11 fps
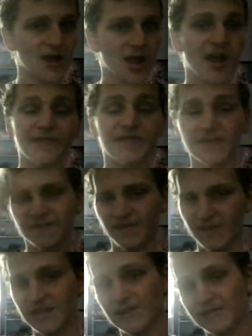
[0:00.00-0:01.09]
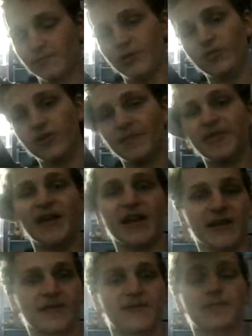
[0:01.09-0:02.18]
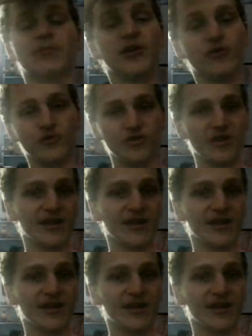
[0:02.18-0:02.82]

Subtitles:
obviously gets blown up in that explosion,